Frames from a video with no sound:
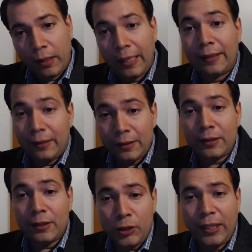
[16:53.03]
and
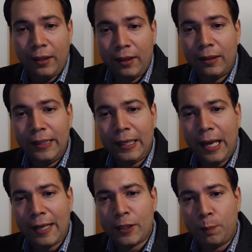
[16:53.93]
she clearly
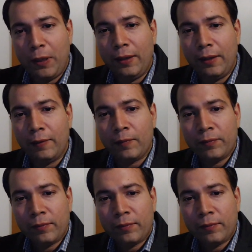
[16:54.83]
has been